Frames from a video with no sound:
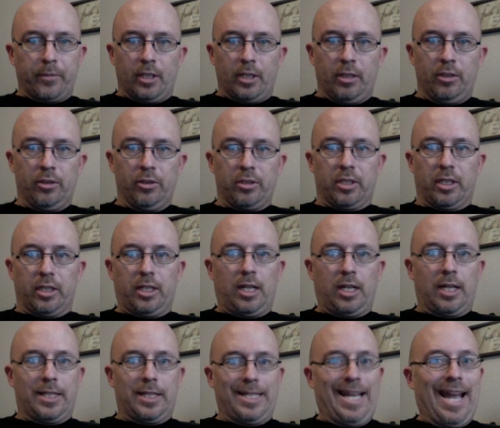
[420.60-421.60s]
use the
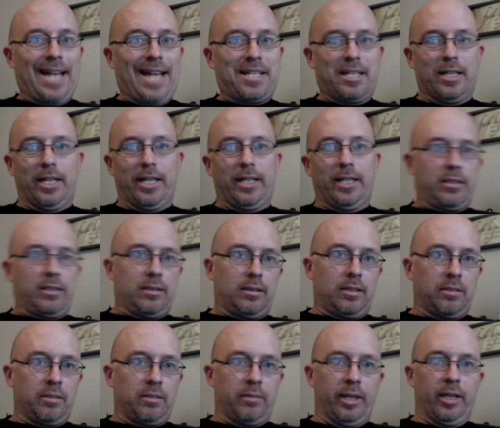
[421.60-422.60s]
concatenate
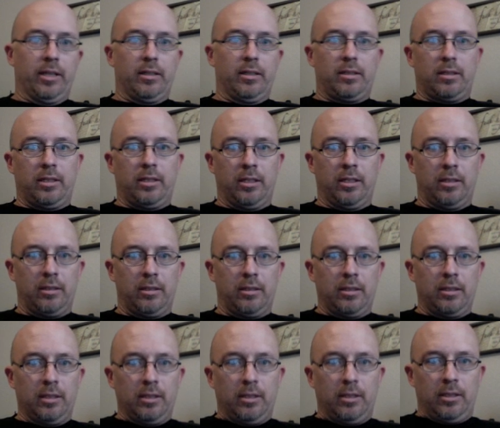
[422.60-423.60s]
command, and
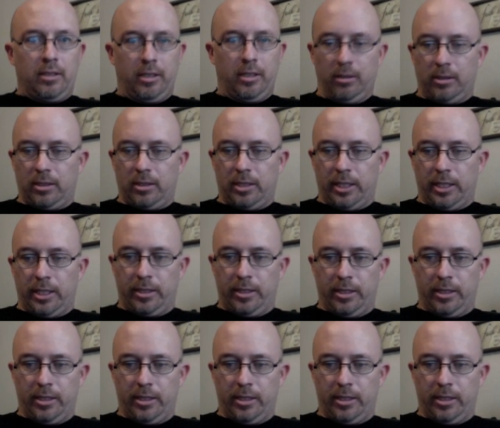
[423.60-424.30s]
it looks like